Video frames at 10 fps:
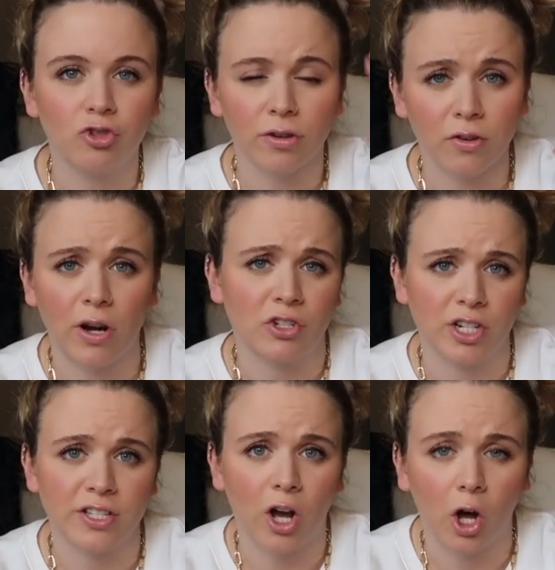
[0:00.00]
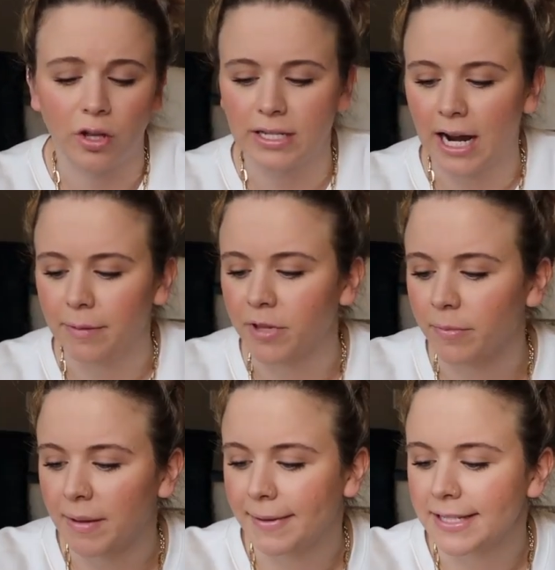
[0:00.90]
scrunchies all the time. They're
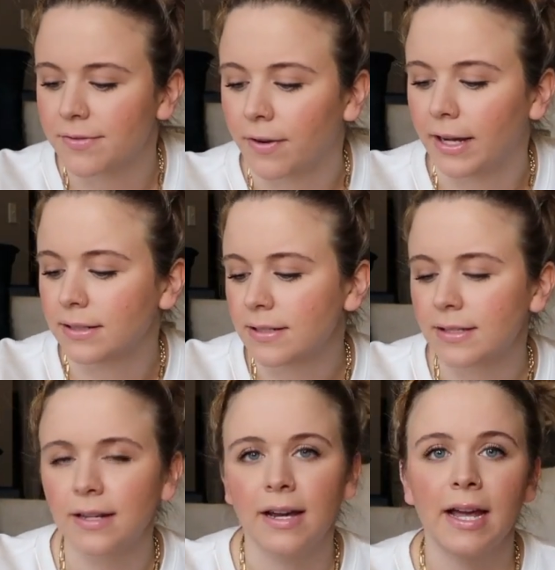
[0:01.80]
my best friends.